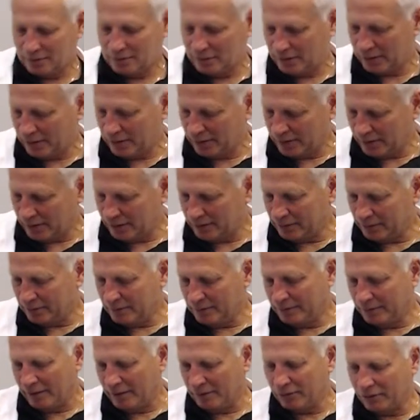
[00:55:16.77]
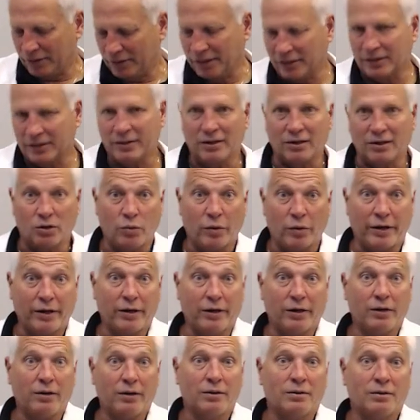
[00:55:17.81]
that will get it there
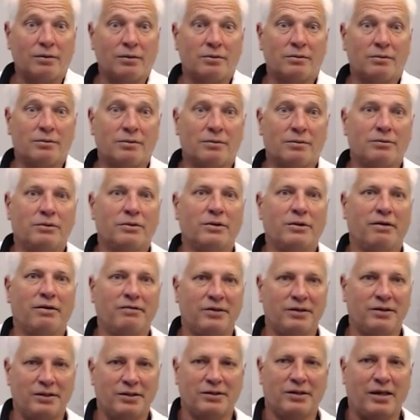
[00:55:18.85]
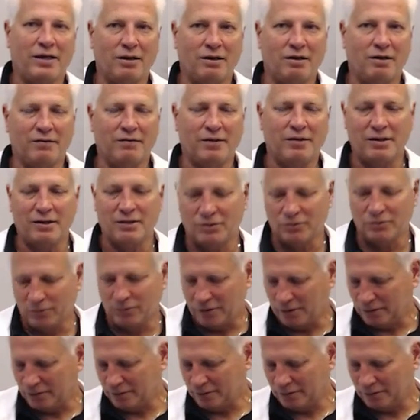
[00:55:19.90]
quicker, we'll give you a discount off that as
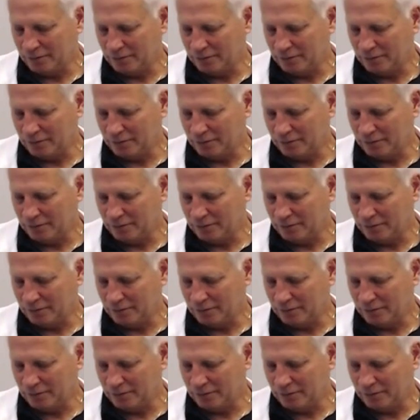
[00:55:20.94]
well.